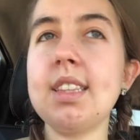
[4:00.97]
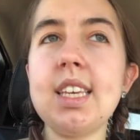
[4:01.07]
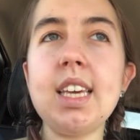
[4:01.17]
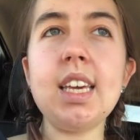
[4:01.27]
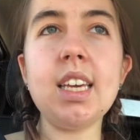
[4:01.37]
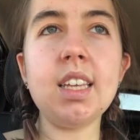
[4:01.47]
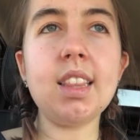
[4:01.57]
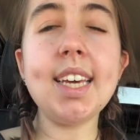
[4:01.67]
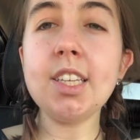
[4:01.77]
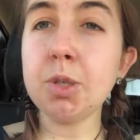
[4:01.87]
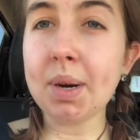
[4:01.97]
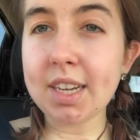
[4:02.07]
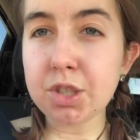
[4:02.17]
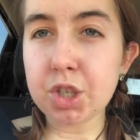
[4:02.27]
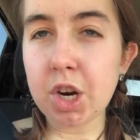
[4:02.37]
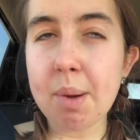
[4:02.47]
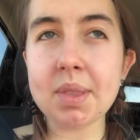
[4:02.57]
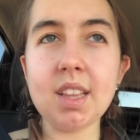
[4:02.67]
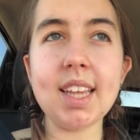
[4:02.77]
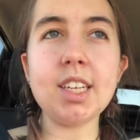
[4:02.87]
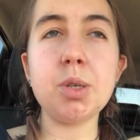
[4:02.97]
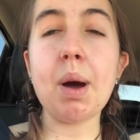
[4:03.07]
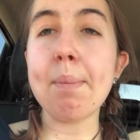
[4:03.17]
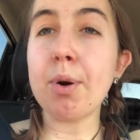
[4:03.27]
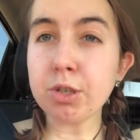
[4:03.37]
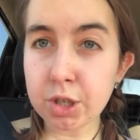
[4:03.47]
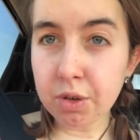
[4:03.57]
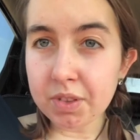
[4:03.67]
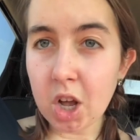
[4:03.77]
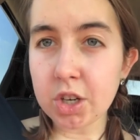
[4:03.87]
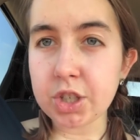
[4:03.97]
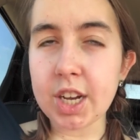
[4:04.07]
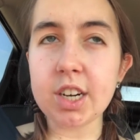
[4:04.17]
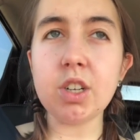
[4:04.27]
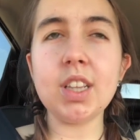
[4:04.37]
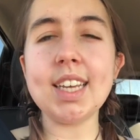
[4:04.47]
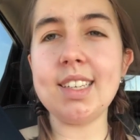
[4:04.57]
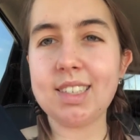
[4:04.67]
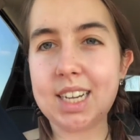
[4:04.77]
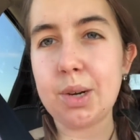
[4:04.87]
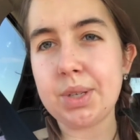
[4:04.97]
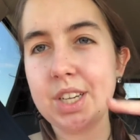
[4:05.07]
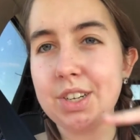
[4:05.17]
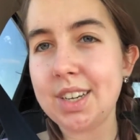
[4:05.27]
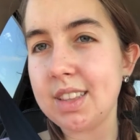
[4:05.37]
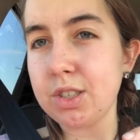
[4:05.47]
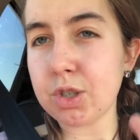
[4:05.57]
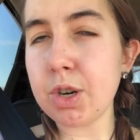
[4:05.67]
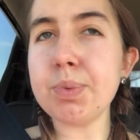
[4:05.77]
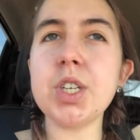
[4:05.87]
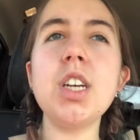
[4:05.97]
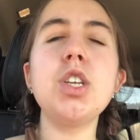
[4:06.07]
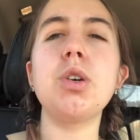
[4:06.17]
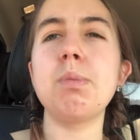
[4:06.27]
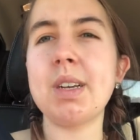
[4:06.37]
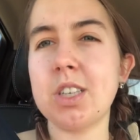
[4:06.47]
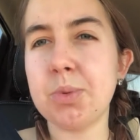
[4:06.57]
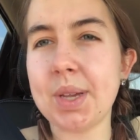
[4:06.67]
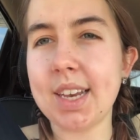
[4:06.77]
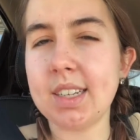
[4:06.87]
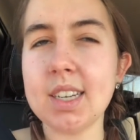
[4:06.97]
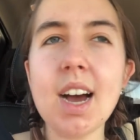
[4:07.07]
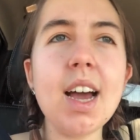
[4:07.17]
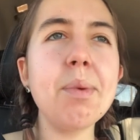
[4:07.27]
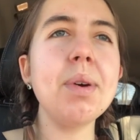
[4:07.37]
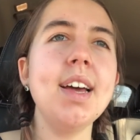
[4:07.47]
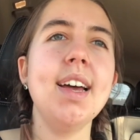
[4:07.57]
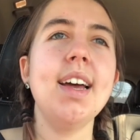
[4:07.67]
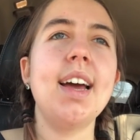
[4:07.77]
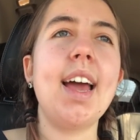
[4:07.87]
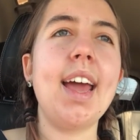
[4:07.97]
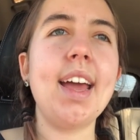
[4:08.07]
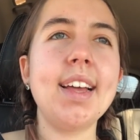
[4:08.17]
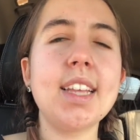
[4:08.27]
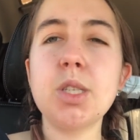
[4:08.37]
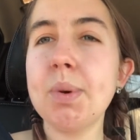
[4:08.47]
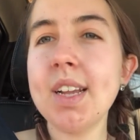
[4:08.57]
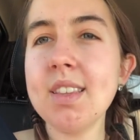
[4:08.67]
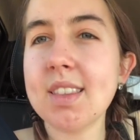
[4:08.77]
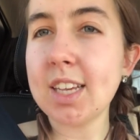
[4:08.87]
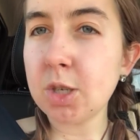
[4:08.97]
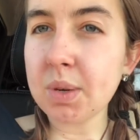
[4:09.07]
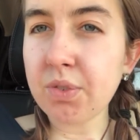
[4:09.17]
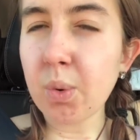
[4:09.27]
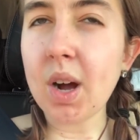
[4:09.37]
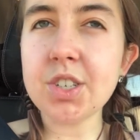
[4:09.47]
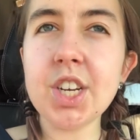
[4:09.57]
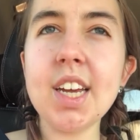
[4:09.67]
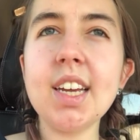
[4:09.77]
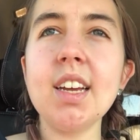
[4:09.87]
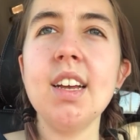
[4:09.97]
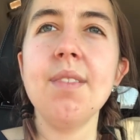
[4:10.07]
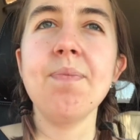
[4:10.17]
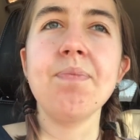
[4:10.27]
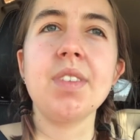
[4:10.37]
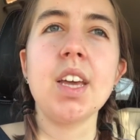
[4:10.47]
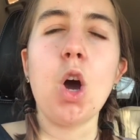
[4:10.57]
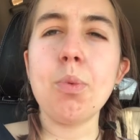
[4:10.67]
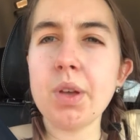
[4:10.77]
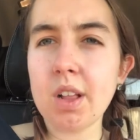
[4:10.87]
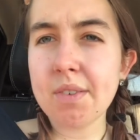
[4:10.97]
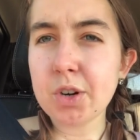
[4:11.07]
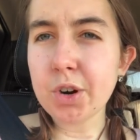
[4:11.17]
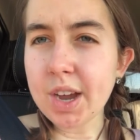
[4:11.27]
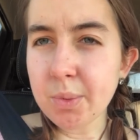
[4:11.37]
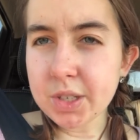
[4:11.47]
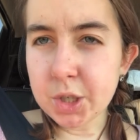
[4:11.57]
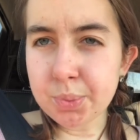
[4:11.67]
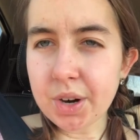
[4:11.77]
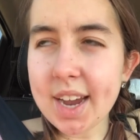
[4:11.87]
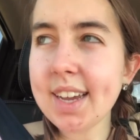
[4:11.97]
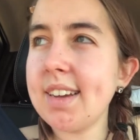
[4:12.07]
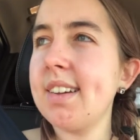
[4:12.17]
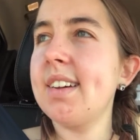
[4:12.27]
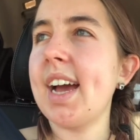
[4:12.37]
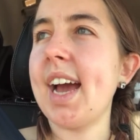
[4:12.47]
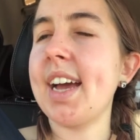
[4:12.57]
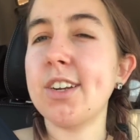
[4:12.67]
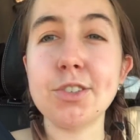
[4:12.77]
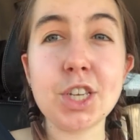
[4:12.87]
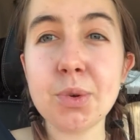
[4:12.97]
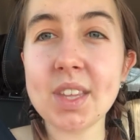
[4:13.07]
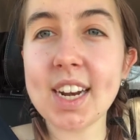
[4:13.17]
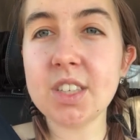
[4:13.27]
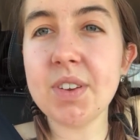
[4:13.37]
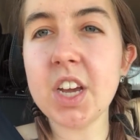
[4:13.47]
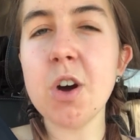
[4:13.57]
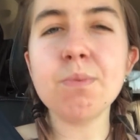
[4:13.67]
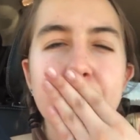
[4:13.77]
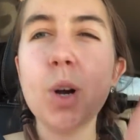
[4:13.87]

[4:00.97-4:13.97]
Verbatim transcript: The link to my Instagram and the link to my personal vlog channel is down here in the description. You can message me anytime. And that's about it. Thanks so much for watching. Hope you all have a great winter break, and I'll see you in the next video.